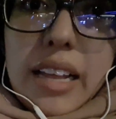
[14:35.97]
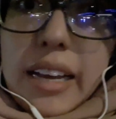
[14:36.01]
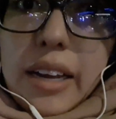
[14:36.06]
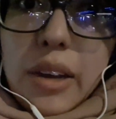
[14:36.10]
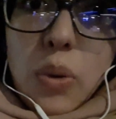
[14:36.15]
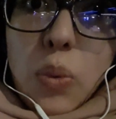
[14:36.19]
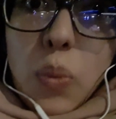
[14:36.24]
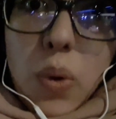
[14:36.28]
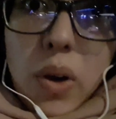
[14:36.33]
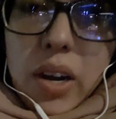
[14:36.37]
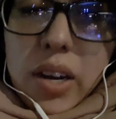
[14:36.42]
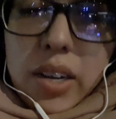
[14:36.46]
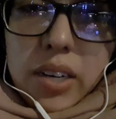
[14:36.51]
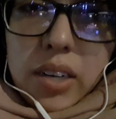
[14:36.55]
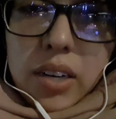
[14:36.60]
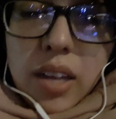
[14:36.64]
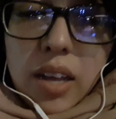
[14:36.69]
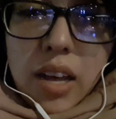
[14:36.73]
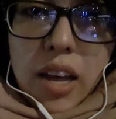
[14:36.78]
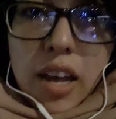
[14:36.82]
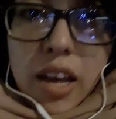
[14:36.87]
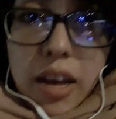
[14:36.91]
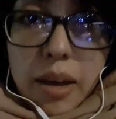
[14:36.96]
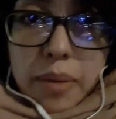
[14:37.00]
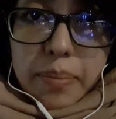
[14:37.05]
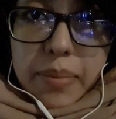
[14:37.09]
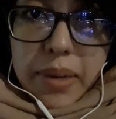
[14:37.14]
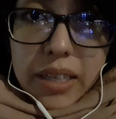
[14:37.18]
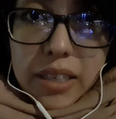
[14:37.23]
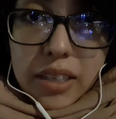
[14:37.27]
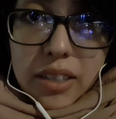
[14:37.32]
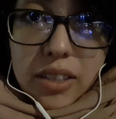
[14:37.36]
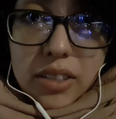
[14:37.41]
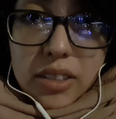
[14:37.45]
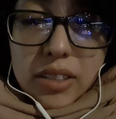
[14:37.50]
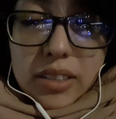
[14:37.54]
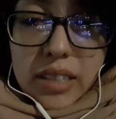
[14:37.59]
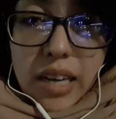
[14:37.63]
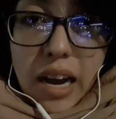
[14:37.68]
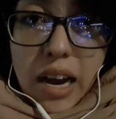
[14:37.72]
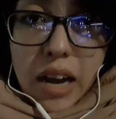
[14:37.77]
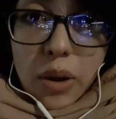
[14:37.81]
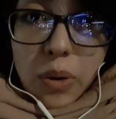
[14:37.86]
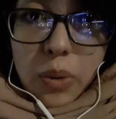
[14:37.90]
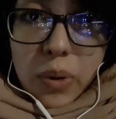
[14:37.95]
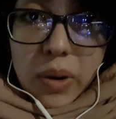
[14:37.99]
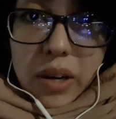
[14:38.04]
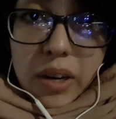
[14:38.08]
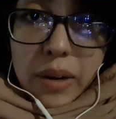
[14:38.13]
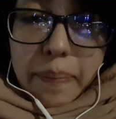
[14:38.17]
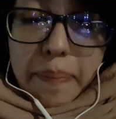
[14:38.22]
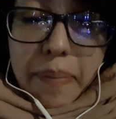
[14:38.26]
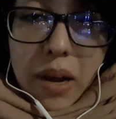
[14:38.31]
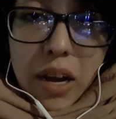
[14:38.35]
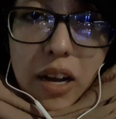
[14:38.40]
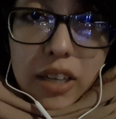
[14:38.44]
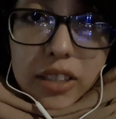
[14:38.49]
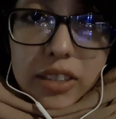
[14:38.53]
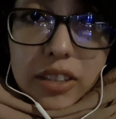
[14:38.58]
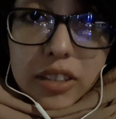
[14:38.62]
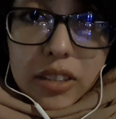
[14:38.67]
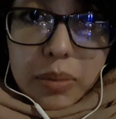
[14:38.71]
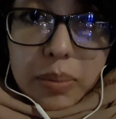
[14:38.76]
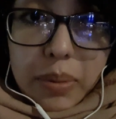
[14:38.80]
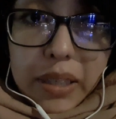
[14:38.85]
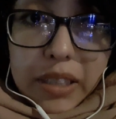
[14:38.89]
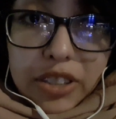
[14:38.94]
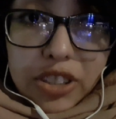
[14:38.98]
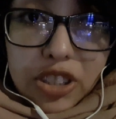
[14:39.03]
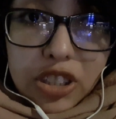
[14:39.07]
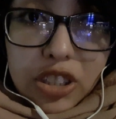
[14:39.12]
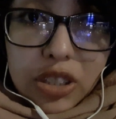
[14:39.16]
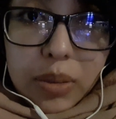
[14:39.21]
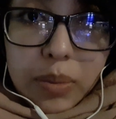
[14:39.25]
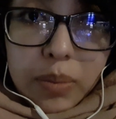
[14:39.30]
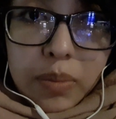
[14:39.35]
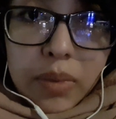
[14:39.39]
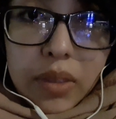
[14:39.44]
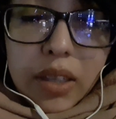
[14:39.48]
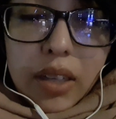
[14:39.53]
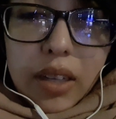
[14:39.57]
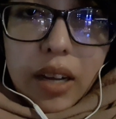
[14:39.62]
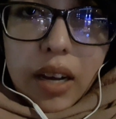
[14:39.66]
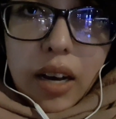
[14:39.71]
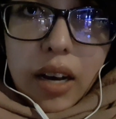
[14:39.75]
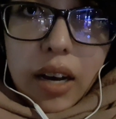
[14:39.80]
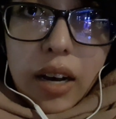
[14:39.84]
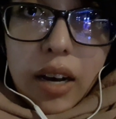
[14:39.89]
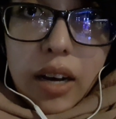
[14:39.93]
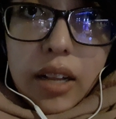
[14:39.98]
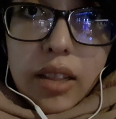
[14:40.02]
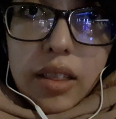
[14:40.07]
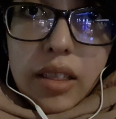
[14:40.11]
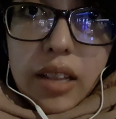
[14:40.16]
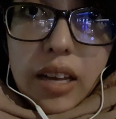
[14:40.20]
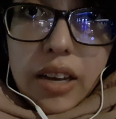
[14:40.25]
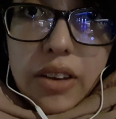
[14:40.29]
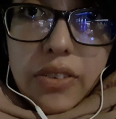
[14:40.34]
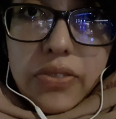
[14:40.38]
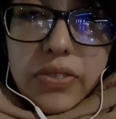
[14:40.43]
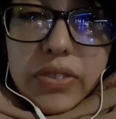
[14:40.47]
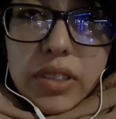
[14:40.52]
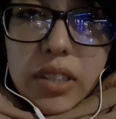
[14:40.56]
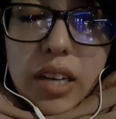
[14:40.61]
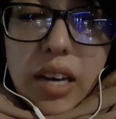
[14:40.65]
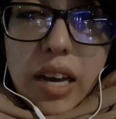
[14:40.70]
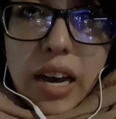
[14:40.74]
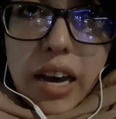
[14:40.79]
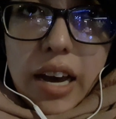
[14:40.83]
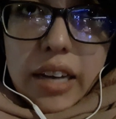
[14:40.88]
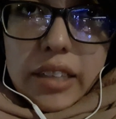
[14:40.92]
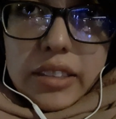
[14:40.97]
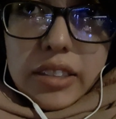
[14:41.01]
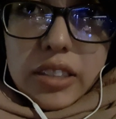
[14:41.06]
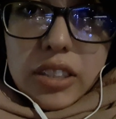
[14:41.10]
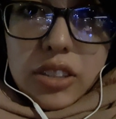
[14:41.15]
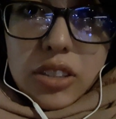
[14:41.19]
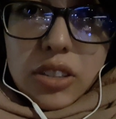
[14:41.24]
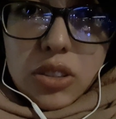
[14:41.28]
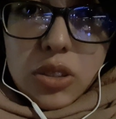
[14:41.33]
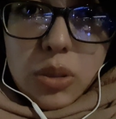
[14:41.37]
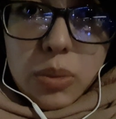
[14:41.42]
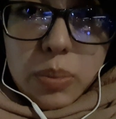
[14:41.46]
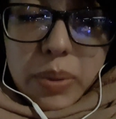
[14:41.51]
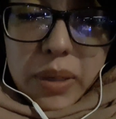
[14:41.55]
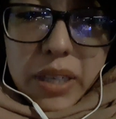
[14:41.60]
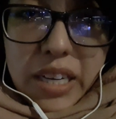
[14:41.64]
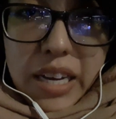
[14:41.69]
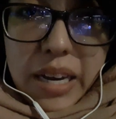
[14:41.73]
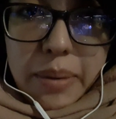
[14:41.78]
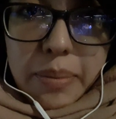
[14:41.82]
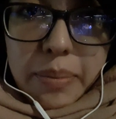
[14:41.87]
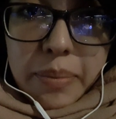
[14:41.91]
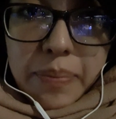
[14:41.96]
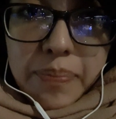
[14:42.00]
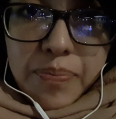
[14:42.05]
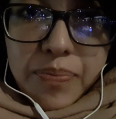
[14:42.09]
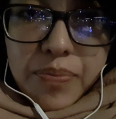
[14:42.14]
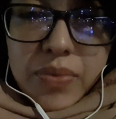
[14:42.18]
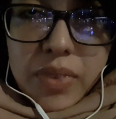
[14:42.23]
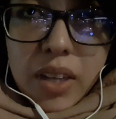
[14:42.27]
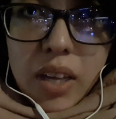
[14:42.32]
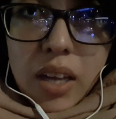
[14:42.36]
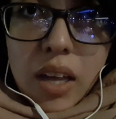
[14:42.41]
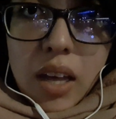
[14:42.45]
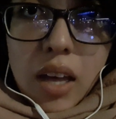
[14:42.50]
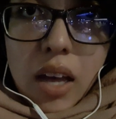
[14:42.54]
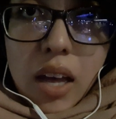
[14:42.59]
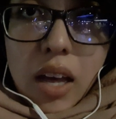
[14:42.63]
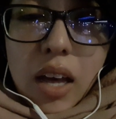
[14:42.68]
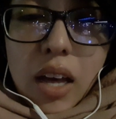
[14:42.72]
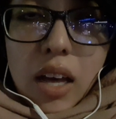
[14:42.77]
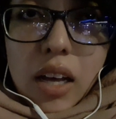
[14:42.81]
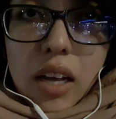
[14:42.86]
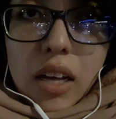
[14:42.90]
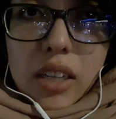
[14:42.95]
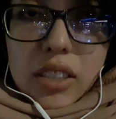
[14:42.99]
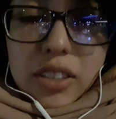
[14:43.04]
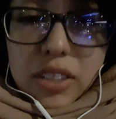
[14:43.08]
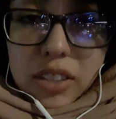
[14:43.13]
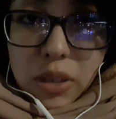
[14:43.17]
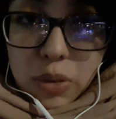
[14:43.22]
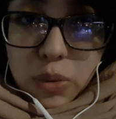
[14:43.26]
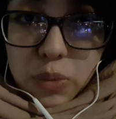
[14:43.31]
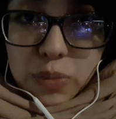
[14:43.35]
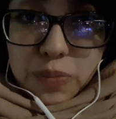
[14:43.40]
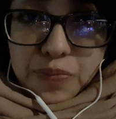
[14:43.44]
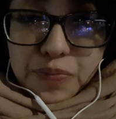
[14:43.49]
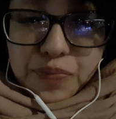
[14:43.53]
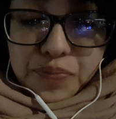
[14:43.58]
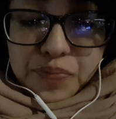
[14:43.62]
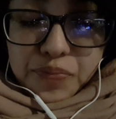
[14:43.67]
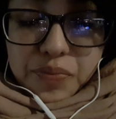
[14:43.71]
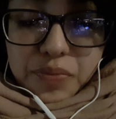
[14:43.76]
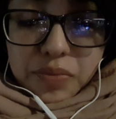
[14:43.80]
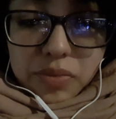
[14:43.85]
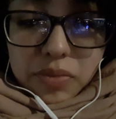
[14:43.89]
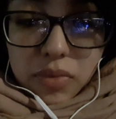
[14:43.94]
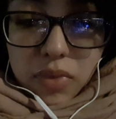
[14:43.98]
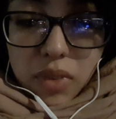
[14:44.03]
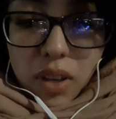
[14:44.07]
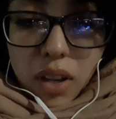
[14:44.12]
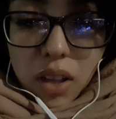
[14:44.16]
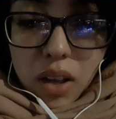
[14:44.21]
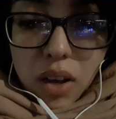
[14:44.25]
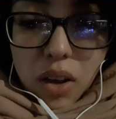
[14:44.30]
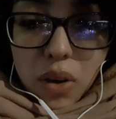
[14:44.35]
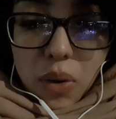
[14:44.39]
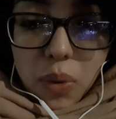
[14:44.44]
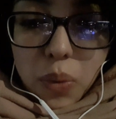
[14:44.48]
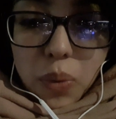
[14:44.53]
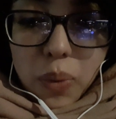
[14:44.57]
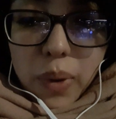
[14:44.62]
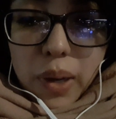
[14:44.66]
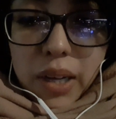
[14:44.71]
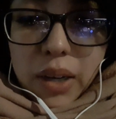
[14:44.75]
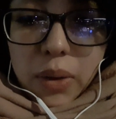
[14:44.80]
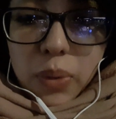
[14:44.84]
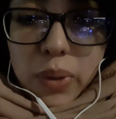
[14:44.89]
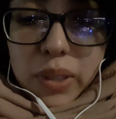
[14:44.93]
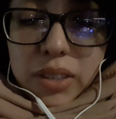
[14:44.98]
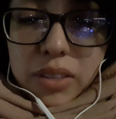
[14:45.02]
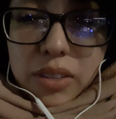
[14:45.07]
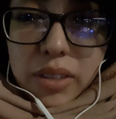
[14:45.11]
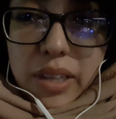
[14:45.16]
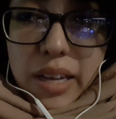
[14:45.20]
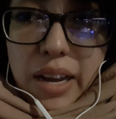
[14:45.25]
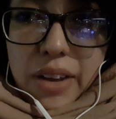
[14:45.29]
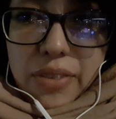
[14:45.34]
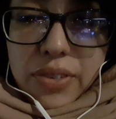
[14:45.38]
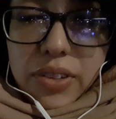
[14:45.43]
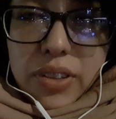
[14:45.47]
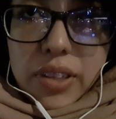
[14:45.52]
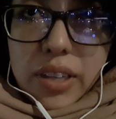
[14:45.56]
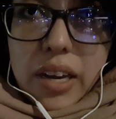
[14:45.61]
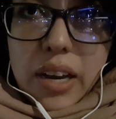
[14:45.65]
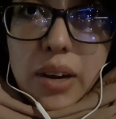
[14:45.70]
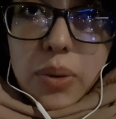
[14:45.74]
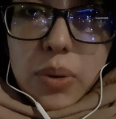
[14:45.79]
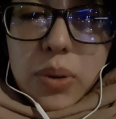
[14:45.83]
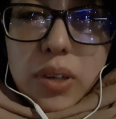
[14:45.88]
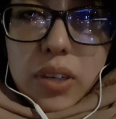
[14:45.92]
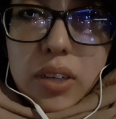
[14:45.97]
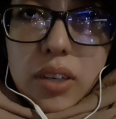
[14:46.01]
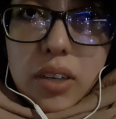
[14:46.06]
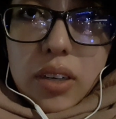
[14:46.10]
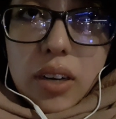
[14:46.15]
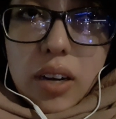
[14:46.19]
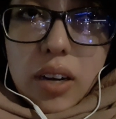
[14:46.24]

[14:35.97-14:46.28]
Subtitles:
1, because our bus to Belgium left at 2 p.m. So we went to the Eiffel Tower.